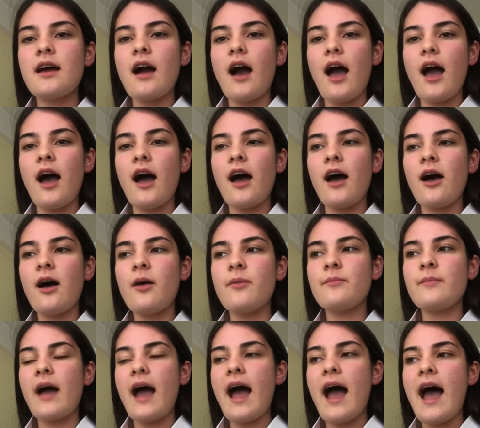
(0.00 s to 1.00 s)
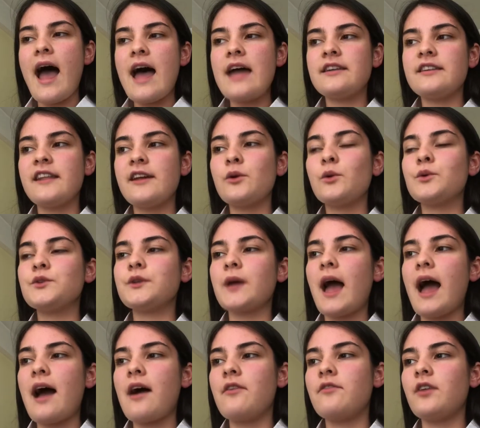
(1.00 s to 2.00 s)
and they also
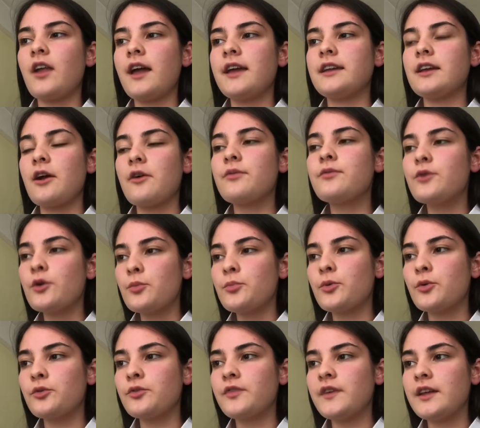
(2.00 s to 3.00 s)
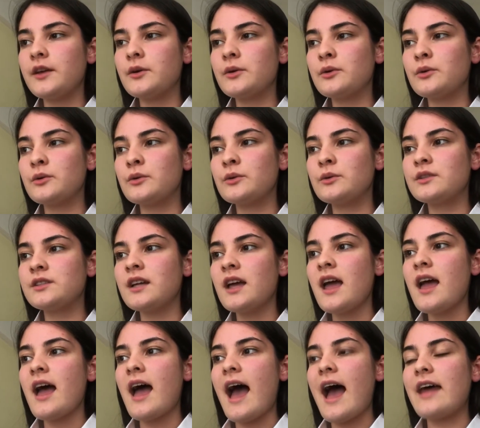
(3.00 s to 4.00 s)
have like a football field
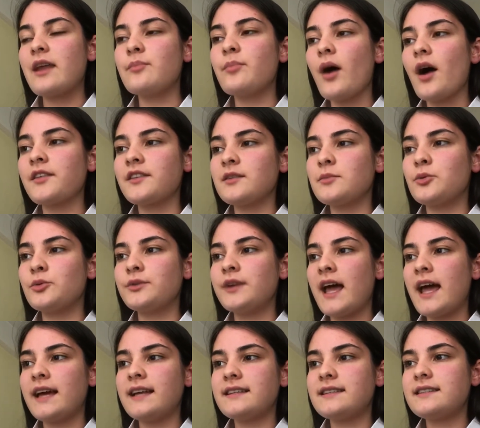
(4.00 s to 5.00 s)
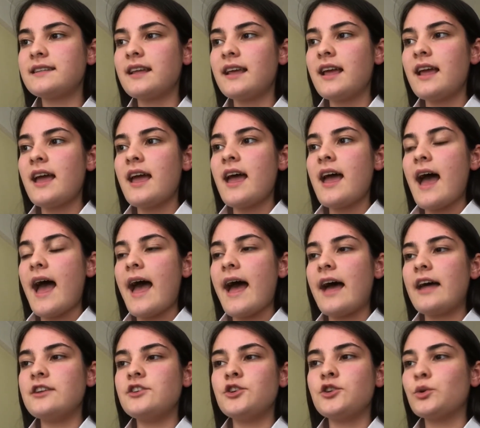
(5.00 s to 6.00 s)
and a basketball net,
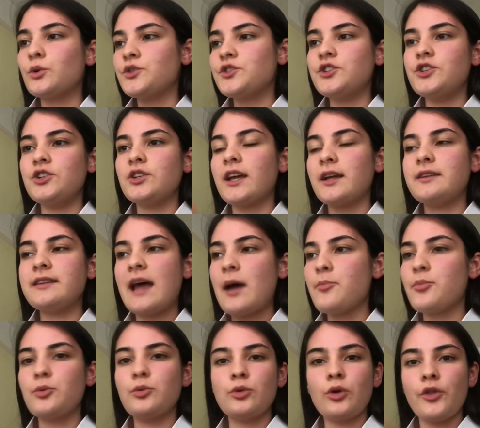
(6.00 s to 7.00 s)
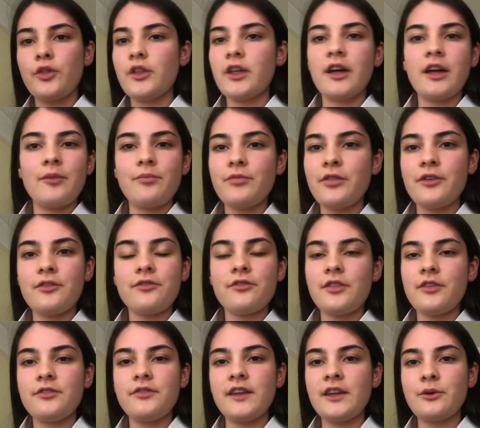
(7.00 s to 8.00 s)
and you can also do like netball on the
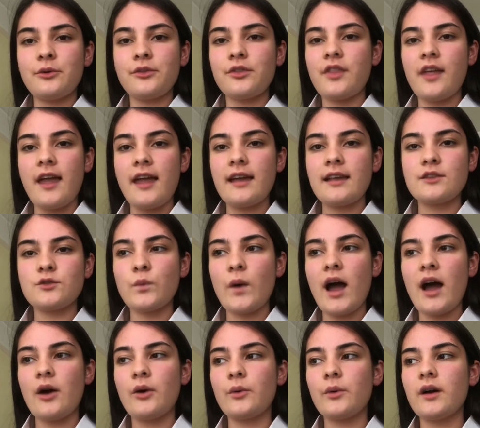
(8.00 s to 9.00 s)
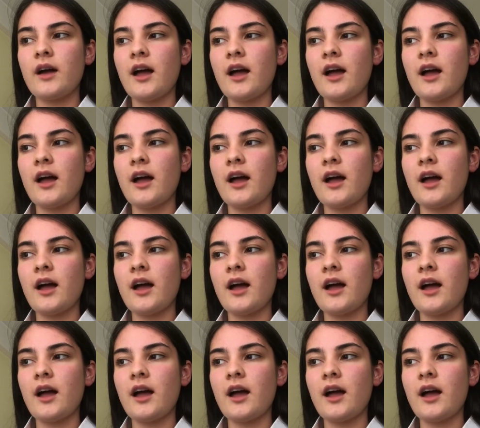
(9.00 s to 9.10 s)
field thing as well.